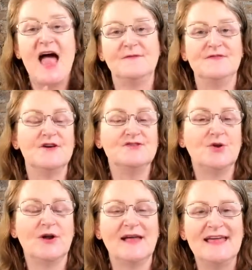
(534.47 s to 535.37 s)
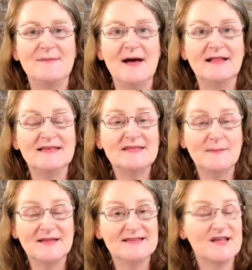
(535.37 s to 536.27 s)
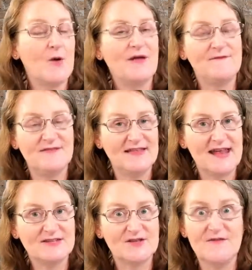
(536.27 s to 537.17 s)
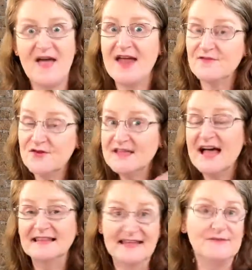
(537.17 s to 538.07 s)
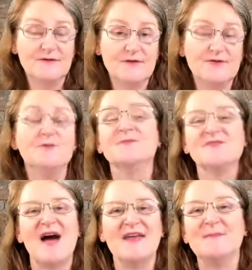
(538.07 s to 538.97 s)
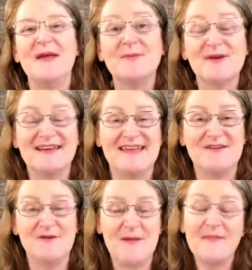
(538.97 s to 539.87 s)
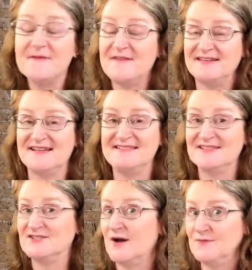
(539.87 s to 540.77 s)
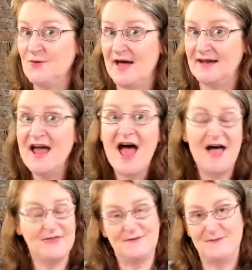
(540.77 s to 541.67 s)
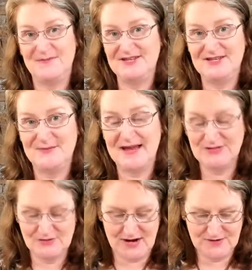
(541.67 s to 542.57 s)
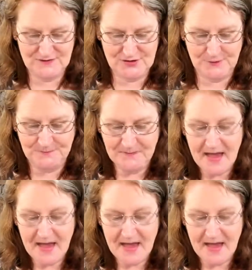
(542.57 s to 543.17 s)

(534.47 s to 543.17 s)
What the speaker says: And for those of you on our email list, please go and fill in our survey and, of course, leave a review so other people can hear about the fantastic time you had at the From Picture to Page craft show.